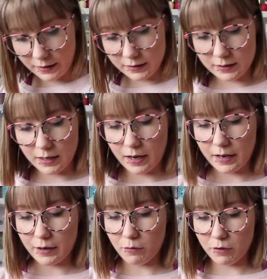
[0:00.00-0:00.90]
Next,
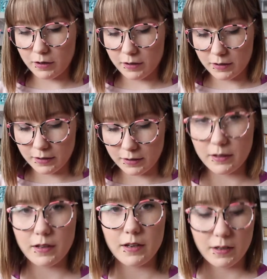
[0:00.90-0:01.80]
I ordered
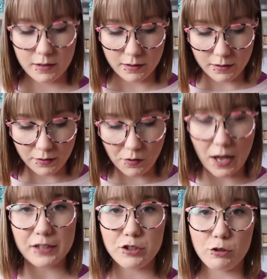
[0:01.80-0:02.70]
the
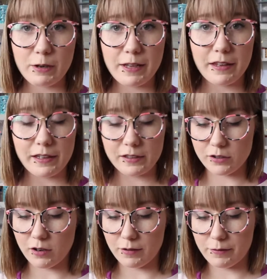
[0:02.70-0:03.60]
last three things
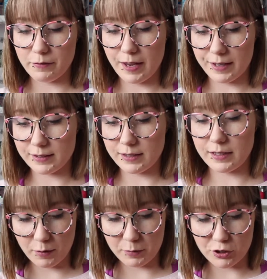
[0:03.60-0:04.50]
off of
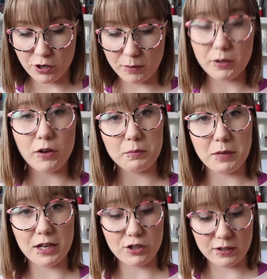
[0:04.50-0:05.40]
Etsy from a shop called
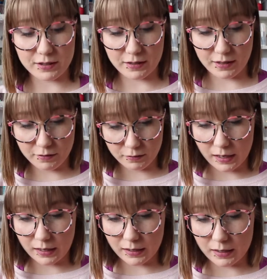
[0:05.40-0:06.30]
Patience and Love,
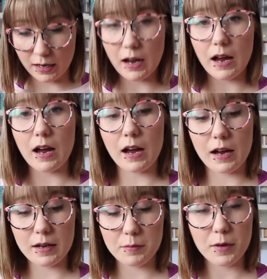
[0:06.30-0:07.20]
and
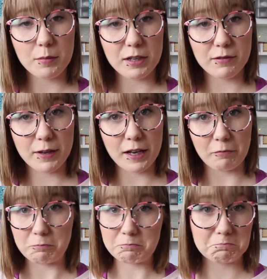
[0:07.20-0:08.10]
I'm a big fan.
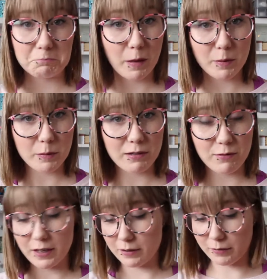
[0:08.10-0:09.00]
I'm a big
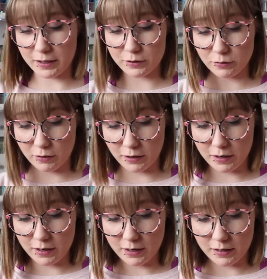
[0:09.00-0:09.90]
fan of that store.
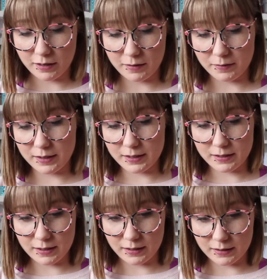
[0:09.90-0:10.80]
Um,
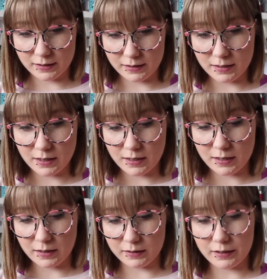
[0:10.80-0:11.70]
this is
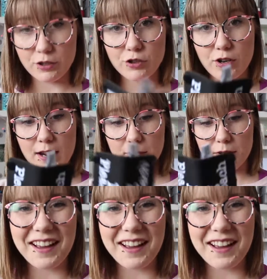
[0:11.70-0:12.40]
a leash wrap.